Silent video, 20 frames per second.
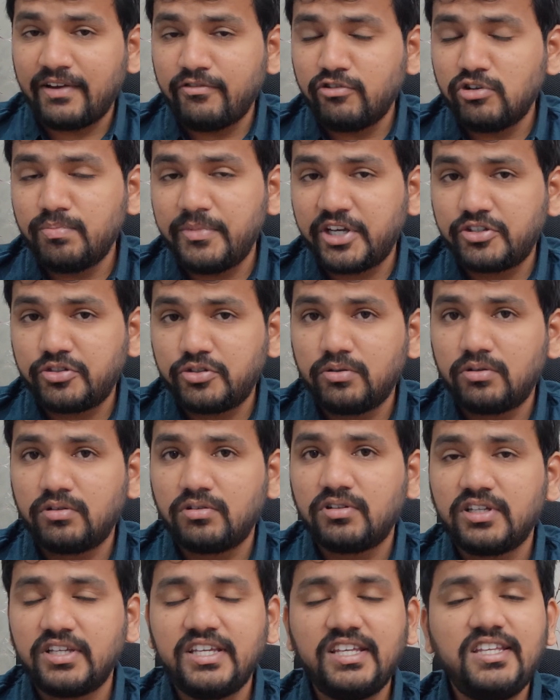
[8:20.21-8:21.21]
I would make
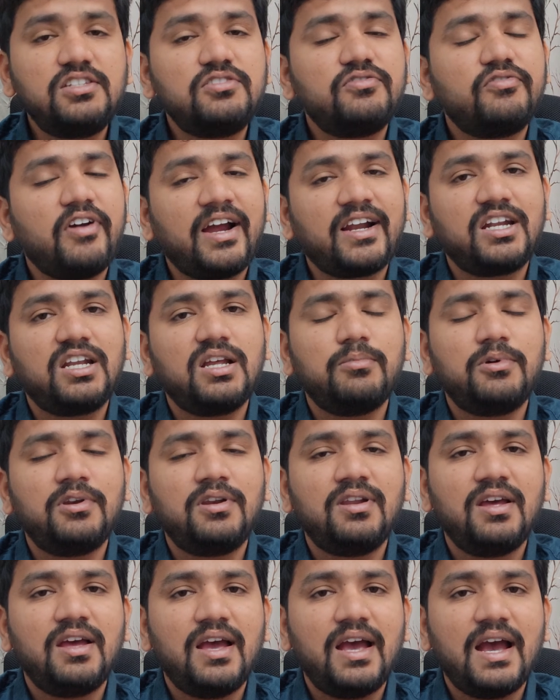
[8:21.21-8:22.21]
sure each fact
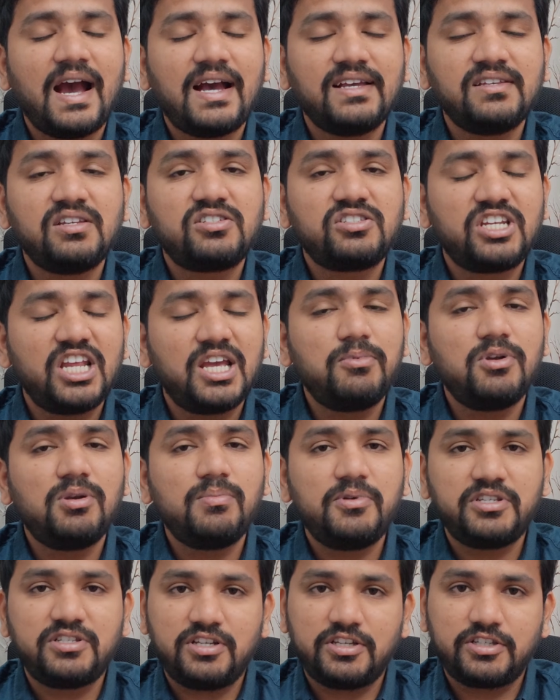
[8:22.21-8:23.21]
table has a
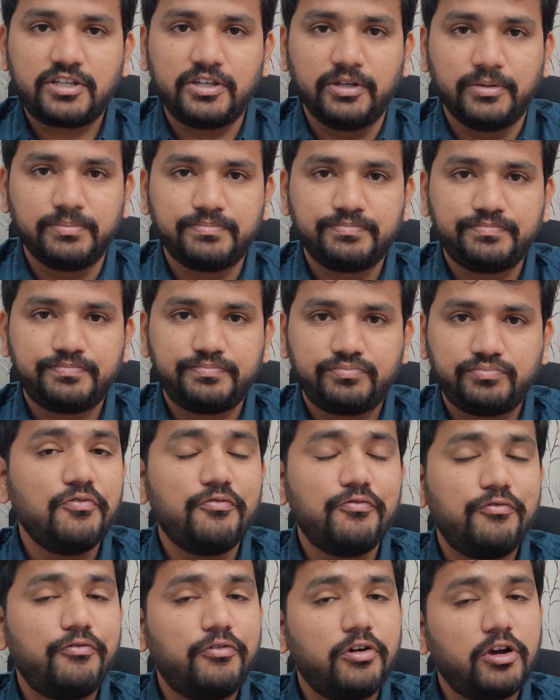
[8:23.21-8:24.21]
stable business key.
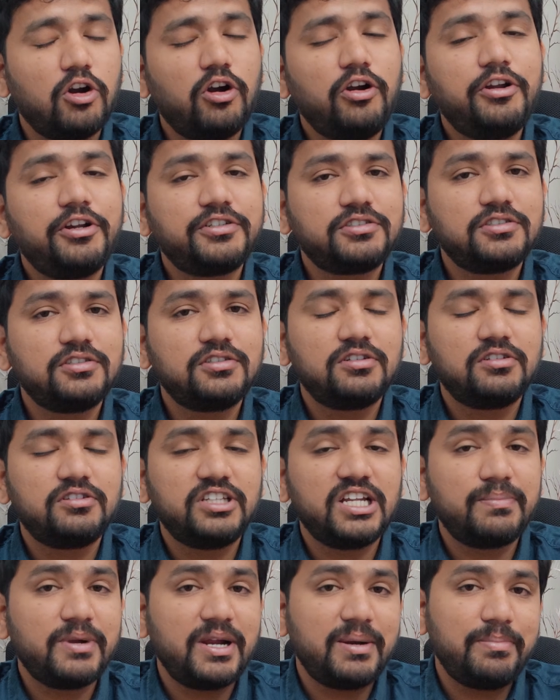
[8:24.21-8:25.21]
For orders,
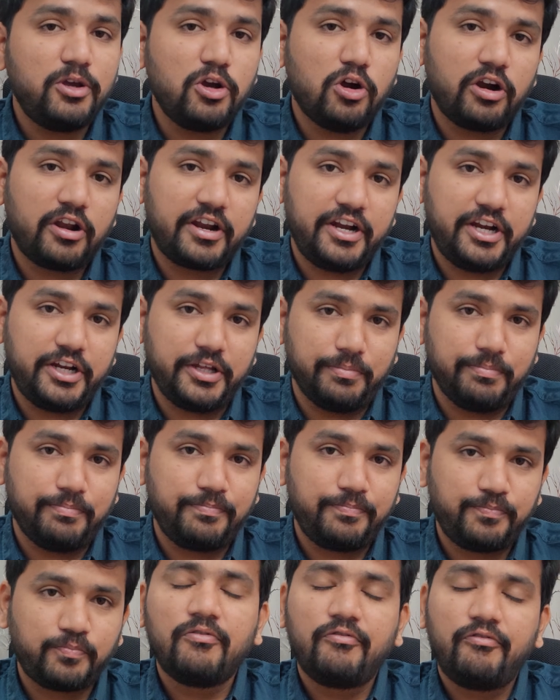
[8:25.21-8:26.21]
that might be order ID.
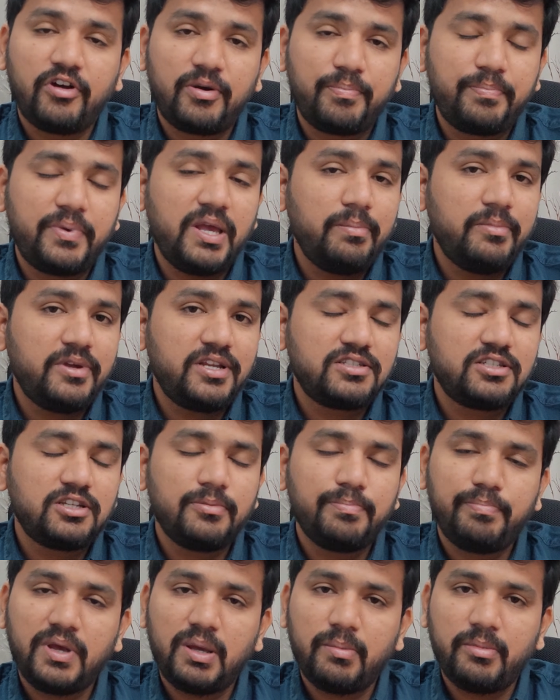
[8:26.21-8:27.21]
For
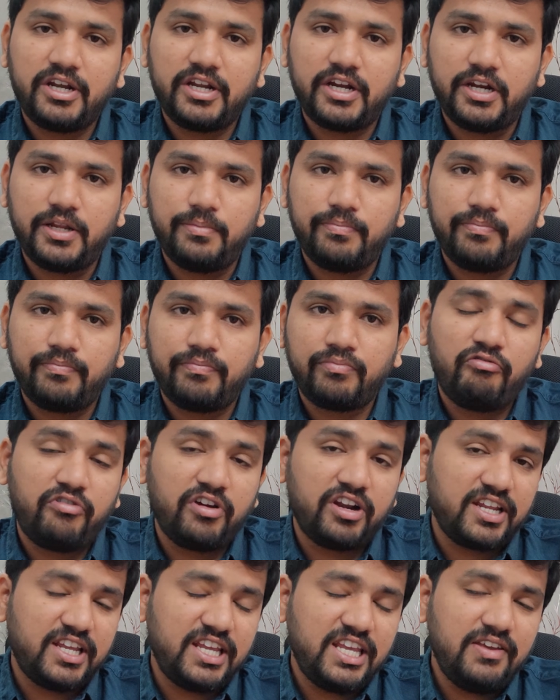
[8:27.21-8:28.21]
payments, payment ID.
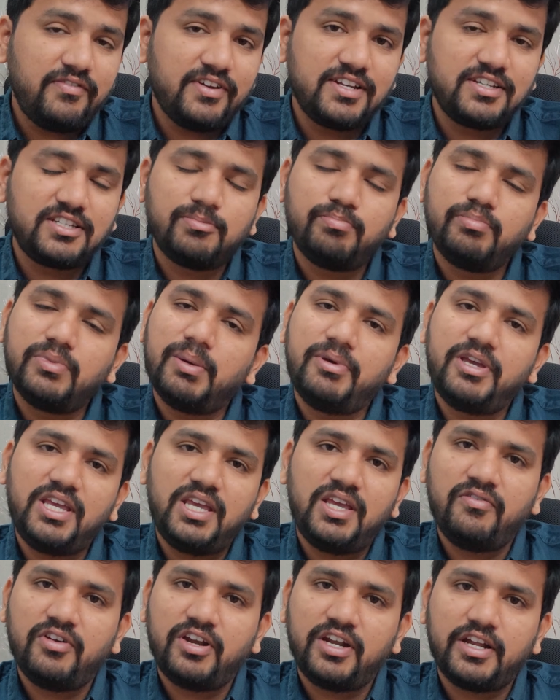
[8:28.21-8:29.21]
For events, maybe
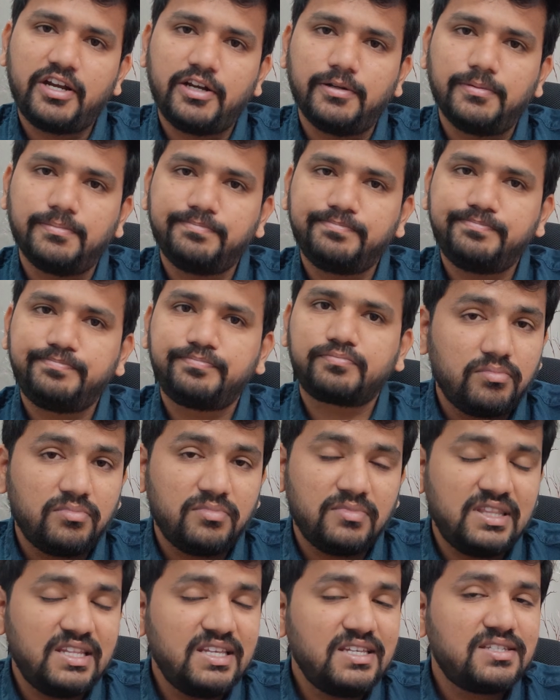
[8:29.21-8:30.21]
event ID.
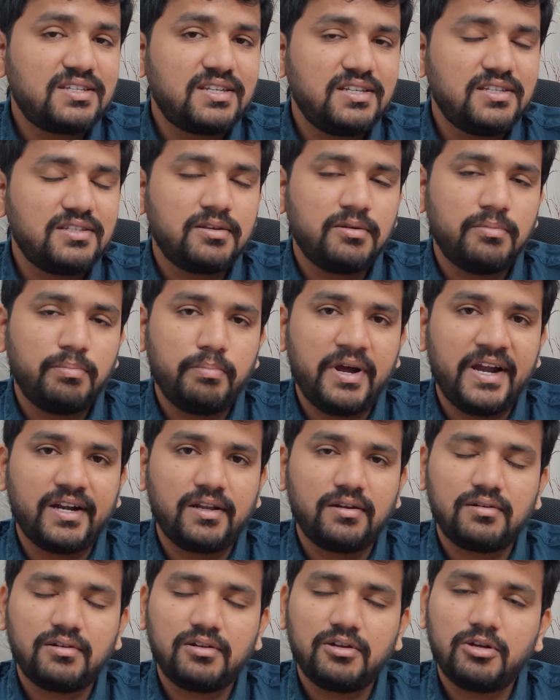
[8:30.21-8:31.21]
These keys
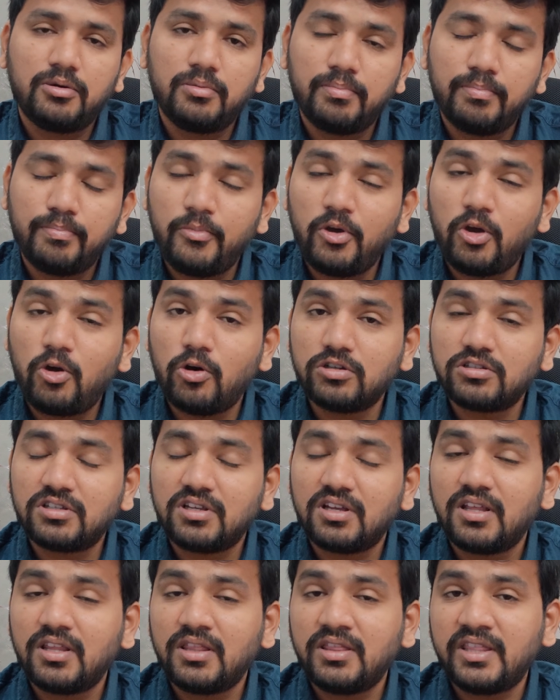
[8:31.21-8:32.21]
matter
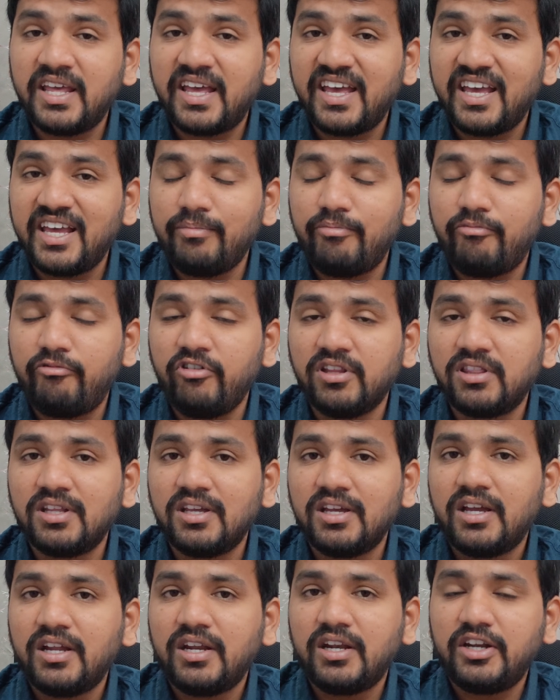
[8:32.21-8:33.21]
because they help with
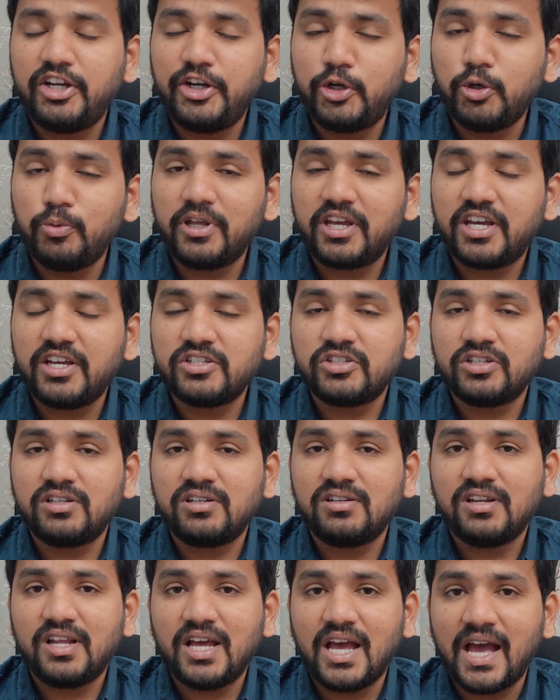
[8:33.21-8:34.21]

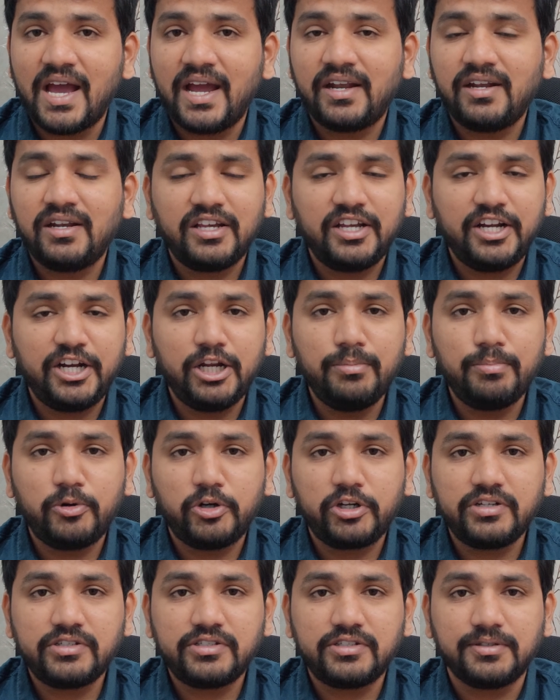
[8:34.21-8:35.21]
deduplication and
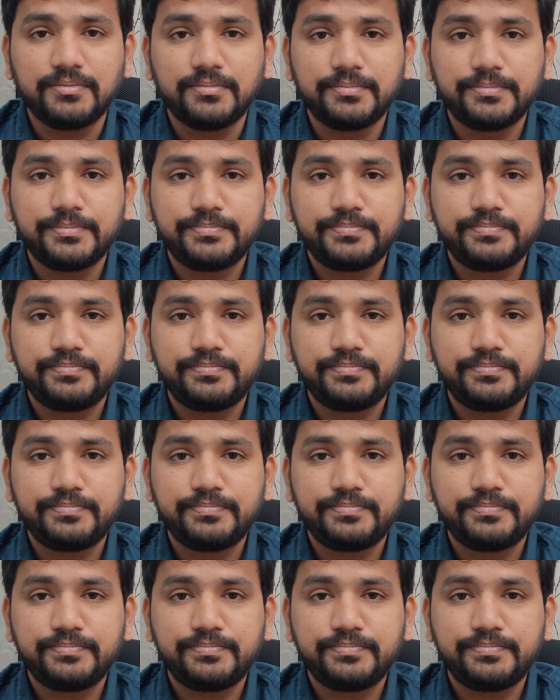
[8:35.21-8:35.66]
idempotency.